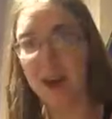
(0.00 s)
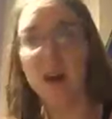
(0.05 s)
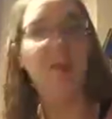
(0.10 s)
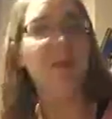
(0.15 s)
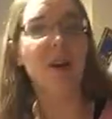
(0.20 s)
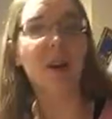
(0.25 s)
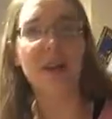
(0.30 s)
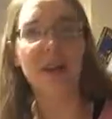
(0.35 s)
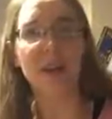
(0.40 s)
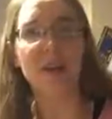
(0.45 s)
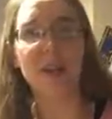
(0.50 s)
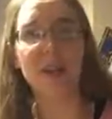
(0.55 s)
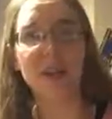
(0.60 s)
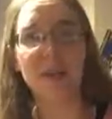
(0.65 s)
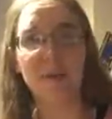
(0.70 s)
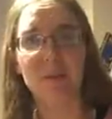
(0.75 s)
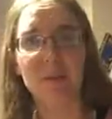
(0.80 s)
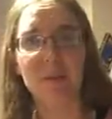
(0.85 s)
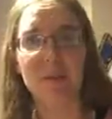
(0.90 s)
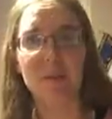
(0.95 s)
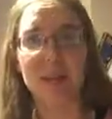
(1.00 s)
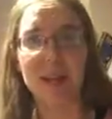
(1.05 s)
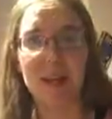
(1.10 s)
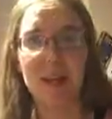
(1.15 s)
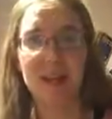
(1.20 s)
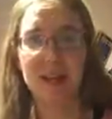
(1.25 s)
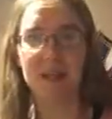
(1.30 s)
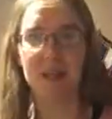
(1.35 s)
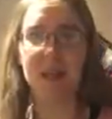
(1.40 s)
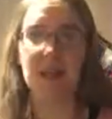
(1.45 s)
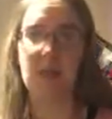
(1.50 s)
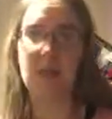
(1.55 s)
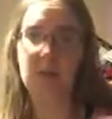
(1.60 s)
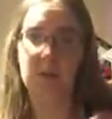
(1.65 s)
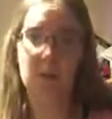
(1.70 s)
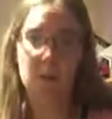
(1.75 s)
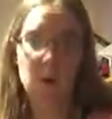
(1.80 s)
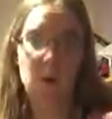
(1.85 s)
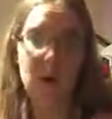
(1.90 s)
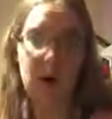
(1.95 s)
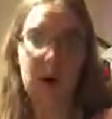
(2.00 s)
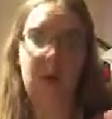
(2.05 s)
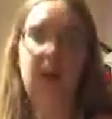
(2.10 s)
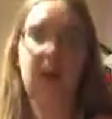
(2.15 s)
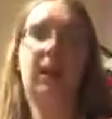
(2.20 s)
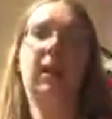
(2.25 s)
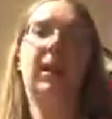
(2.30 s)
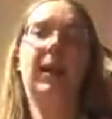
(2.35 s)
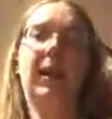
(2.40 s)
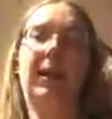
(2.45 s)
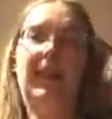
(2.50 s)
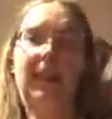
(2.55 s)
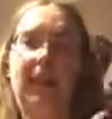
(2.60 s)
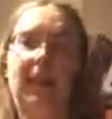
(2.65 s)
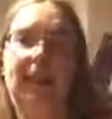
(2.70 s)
overt stims. And I'm quite a tight